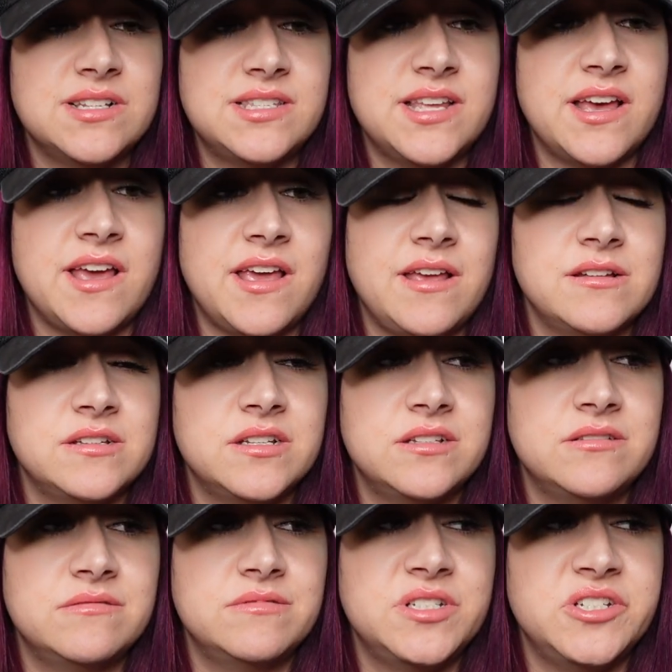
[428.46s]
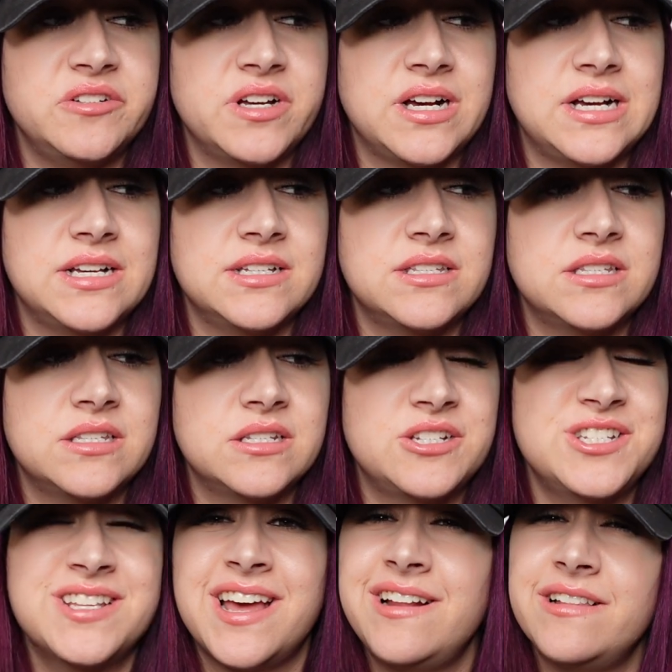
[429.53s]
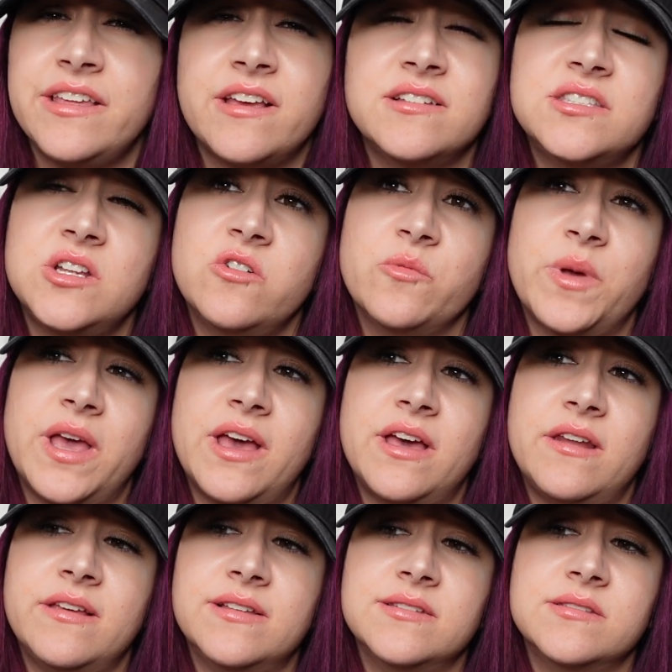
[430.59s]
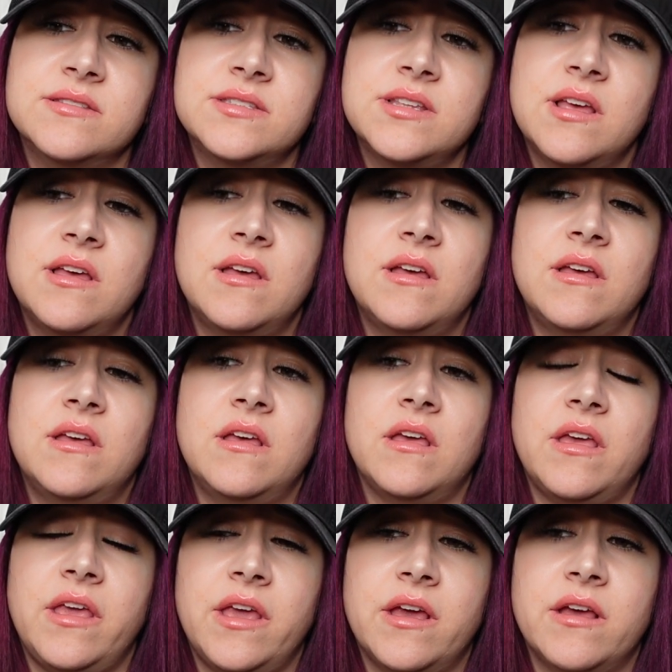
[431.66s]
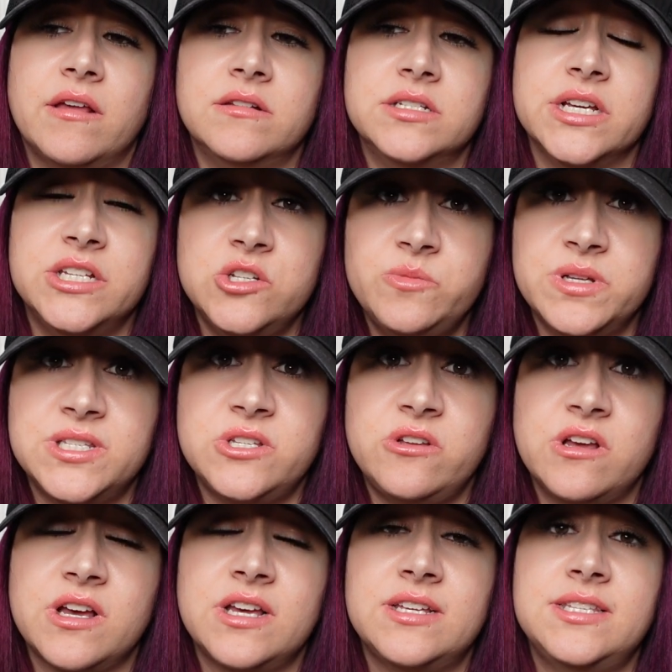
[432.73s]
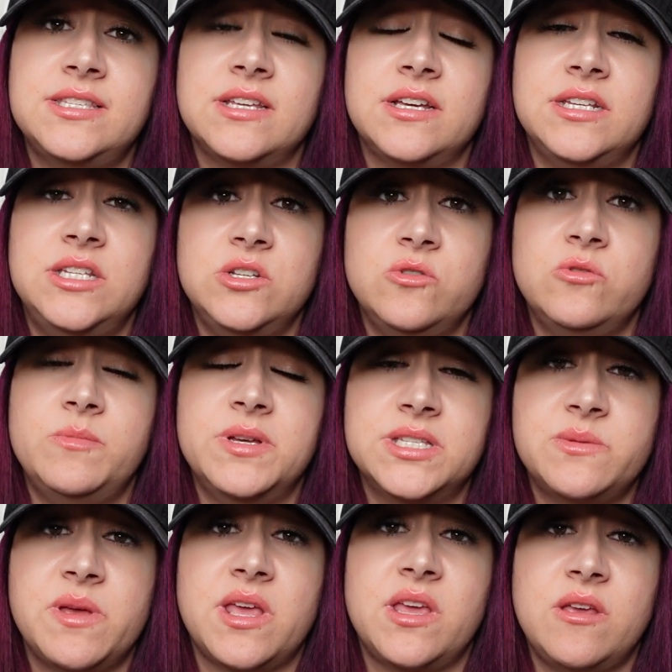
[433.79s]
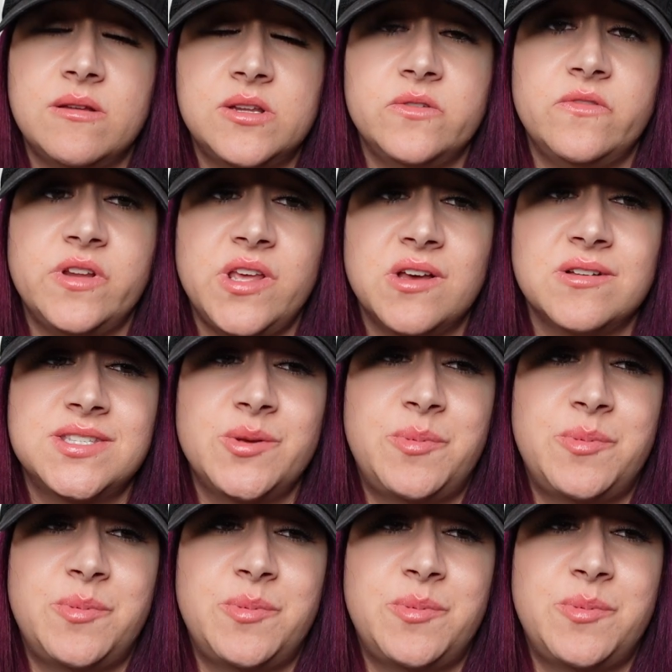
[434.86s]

to say to you guys. Just kind of let you guys know where my head is. And I do miss you guys. I do miss making YouTube videos.